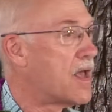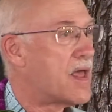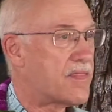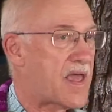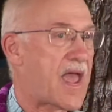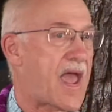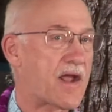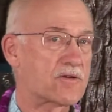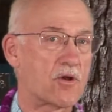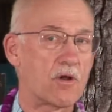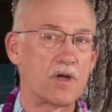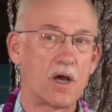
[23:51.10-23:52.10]
They act
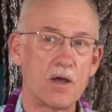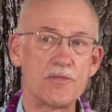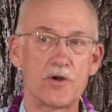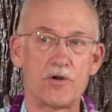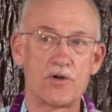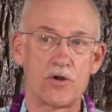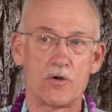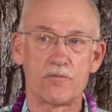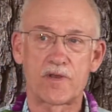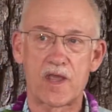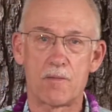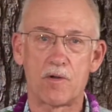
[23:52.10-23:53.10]
on other nerve
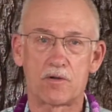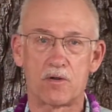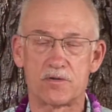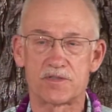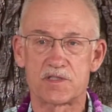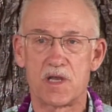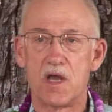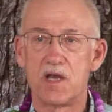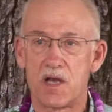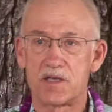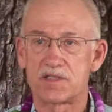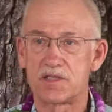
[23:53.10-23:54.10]
chemicals
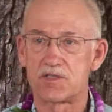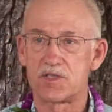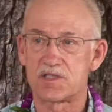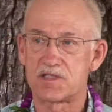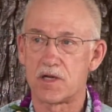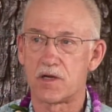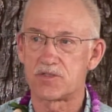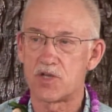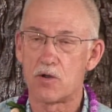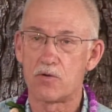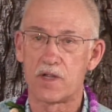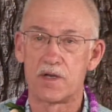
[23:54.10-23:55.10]
such as
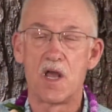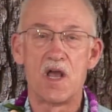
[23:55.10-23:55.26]
serotonin.